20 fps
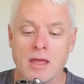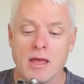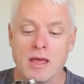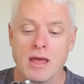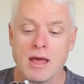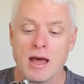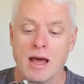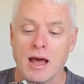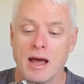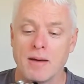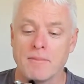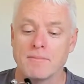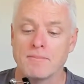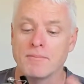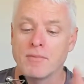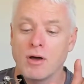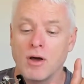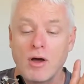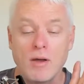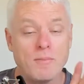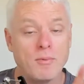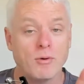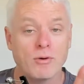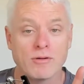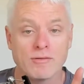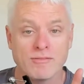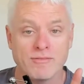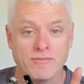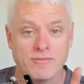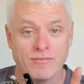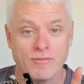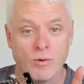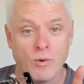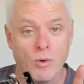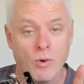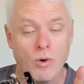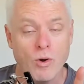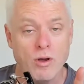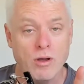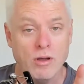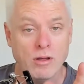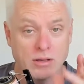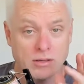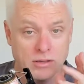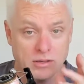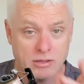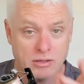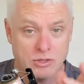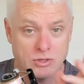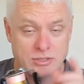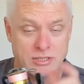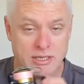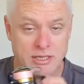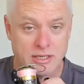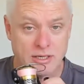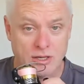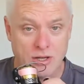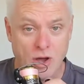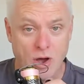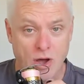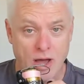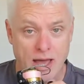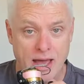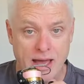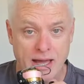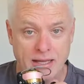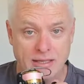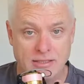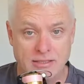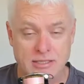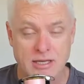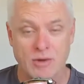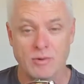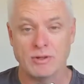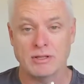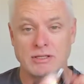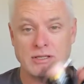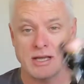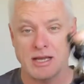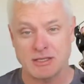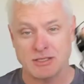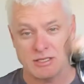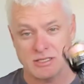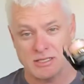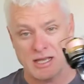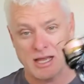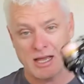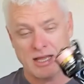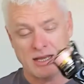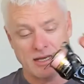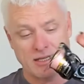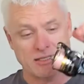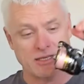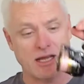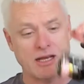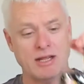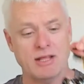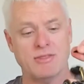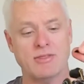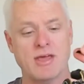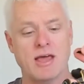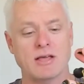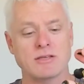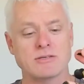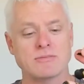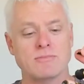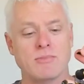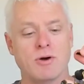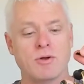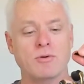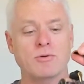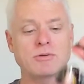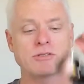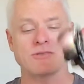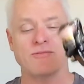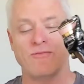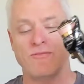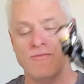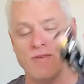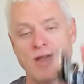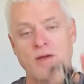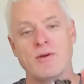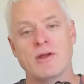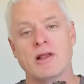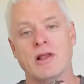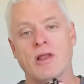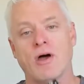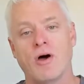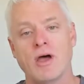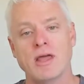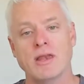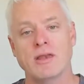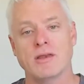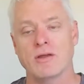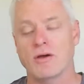I bought it for using in the kayak. So as I say, it's only 1,000 model. It's very light.